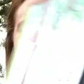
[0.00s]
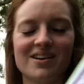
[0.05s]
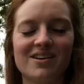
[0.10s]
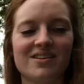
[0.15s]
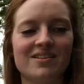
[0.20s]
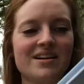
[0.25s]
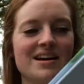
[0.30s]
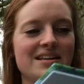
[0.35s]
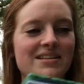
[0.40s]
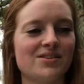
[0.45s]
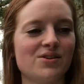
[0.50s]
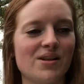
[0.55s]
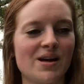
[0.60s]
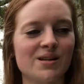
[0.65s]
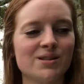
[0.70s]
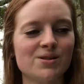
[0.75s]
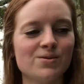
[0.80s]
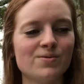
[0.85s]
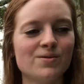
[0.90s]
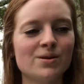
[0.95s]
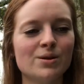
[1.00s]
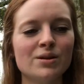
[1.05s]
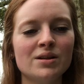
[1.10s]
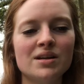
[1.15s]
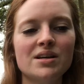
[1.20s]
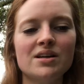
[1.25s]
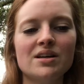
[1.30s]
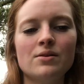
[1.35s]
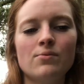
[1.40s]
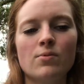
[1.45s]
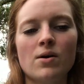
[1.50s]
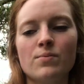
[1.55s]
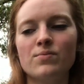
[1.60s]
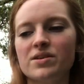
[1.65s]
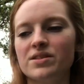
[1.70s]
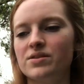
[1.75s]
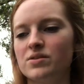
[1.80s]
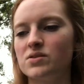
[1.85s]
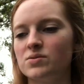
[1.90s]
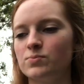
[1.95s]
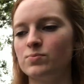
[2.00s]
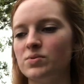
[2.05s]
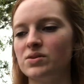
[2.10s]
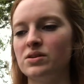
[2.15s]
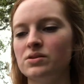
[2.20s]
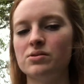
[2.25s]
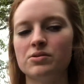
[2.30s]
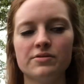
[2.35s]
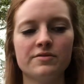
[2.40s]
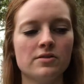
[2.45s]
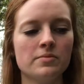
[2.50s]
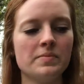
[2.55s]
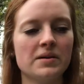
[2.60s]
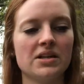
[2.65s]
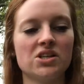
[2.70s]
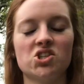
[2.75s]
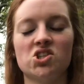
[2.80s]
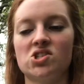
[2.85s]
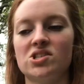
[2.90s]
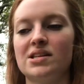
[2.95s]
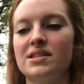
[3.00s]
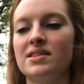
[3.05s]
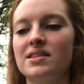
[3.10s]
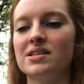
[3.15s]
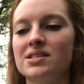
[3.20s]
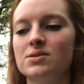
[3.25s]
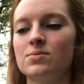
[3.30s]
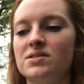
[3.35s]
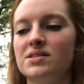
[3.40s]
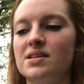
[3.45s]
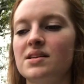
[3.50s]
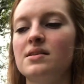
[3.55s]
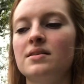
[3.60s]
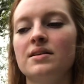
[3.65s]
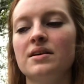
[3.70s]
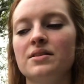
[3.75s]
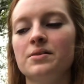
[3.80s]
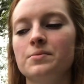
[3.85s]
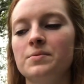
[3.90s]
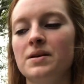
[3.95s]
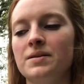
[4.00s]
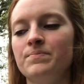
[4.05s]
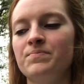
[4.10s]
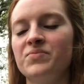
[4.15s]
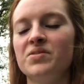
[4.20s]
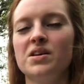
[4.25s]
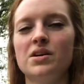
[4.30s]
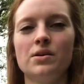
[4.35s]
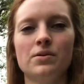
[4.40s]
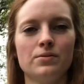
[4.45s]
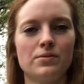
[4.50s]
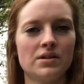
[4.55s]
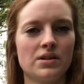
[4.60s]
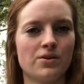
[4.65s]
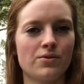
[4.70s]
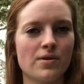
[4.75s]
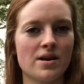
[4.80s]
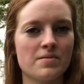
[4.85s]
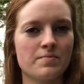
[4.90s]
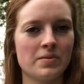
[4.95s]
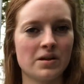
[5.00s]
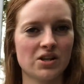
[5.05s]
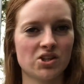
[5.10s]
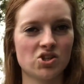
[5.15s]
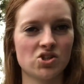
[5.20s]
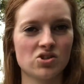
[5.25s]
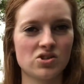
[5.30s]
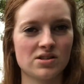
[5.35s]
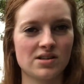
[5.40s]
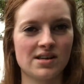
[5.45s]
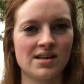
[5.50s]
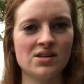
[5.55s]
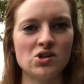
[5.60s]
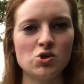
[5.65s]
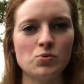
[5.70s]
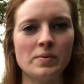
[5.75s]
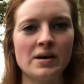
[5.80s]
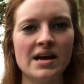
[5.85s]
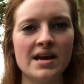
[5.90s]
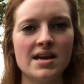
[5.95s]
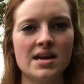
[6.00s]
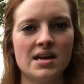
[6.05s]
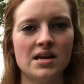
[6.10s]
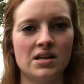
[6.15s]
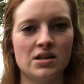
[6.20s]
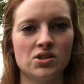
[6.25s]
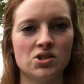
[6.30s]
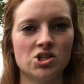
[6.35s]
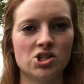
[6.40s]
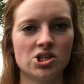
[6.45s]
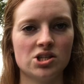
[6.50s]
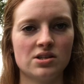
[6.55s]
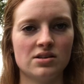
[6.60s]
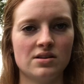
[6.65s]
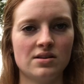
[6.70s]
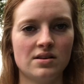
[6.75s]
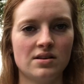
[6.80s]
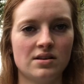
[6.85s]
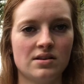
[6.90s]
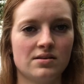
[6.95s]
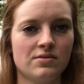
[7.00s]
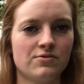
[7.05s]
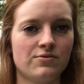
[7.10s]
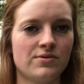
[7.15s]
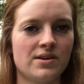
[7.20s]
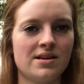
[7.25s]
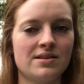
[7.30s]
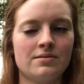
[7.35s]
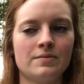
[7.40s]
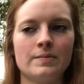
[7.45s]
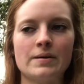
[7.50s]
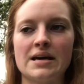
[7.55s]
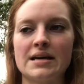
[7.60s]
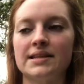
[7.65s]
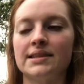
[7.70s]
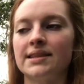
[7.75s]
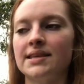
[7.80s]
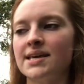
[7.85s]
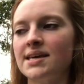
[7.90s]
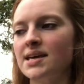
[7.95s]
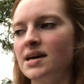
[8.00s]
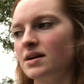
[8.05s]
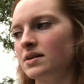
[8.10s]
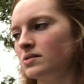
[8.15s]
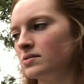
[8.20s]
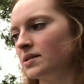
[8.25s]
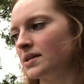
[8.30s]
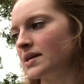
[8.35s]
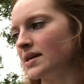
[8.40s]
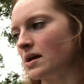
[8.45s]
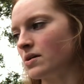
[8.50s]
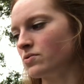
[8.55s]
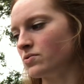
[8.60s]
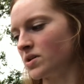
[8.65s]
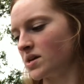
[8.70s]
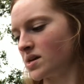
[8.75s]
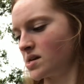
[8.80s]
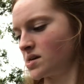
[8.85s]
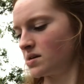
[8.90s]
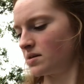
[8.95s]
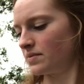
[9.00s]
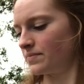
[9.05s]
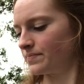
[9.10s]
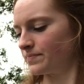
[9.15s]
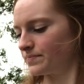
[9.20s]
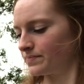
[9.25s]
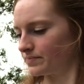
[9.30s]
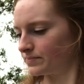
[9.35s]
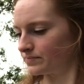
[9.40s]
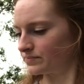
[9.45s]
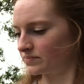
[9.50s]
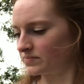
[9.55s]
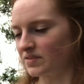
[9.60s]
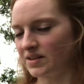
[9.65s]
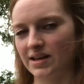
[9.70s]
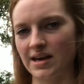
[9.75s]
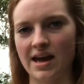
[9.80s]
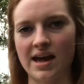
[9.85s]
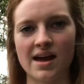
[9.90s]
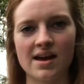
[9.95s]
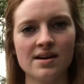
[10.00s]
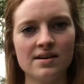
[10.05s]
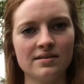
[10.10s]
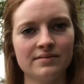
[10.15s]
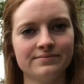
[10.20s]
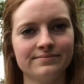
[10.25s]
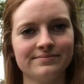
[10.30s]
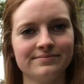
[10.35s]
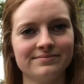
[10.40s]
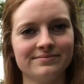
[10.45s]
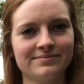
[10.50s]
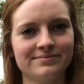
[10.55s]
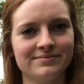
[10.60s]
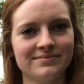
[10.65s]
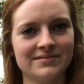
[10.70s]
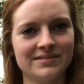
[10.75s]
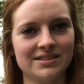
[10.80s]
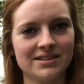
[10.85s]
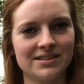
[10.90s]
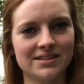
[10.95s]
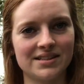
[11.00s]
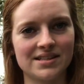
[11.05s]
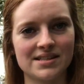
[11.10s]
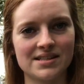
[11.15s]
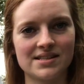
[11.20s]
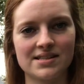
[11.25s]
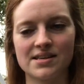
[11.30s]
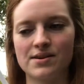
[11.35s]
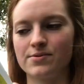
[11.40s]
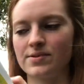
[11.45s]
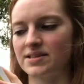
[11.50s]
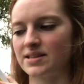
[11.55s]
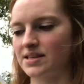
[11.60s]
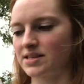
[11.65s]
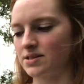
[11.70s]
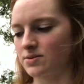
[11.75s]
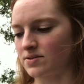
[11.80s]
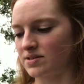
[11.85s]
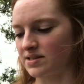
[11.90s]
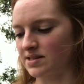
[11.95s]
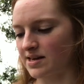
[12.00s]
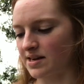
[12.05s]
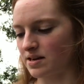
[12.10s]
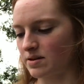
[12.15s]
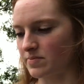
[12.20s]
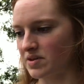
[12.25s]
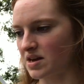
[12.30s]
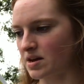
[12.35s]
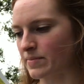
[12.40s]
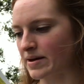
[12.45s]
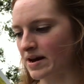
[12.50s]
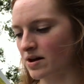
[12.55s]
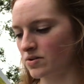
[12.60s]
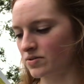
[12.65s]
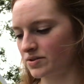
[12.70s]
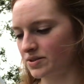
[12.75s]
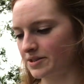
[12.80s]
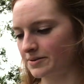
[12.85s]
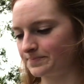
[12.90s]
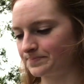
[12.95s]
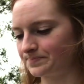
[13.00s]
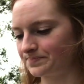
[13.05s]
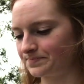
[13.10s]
All right, so that's a really good one with those beautiful pictures. And this one's another one with great pictures. Inch by Inch, written by Leo Lionni. Okay, let's see what this one's gonna be about.